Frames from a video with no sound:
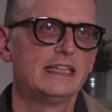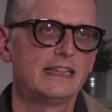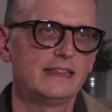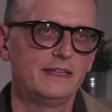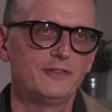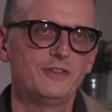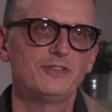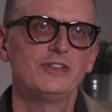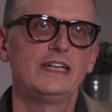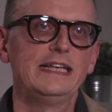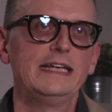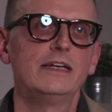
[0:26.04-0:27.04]
This
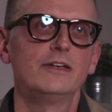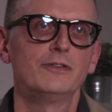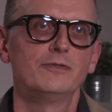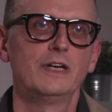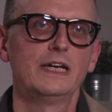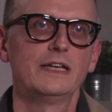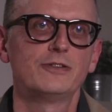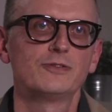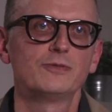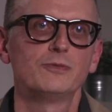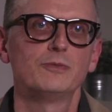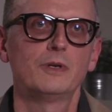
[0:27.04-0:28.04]
isn't legal
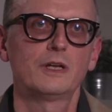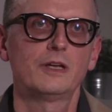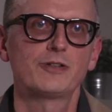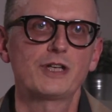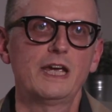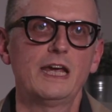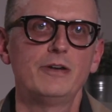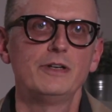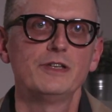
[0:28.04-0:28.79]
advice. What I'll share